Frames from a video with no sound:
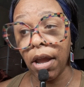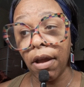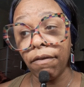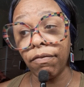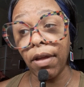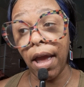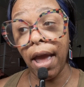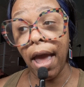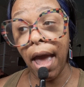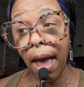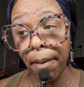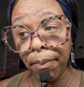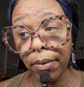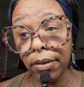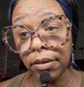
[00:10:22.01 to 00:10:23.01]
If that
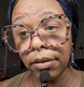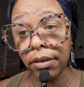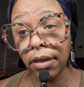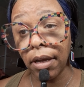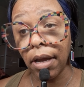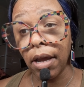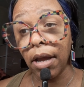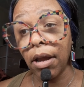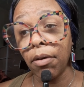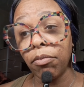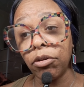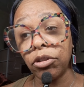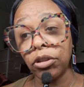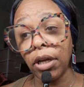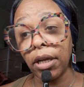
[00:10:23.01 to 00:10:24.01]
happens, it
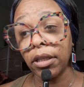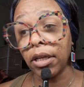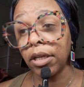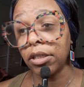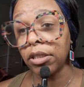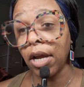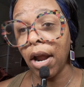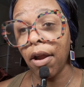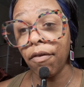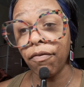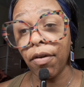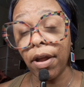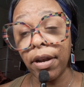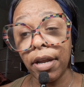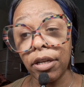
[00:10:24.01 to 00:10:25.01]
will shake the entire
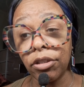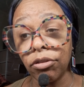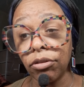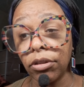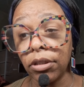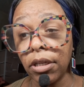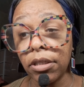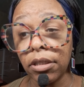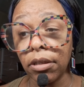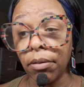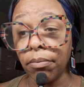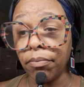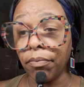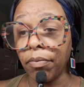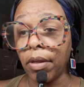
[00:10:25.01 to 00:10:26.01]
financial system.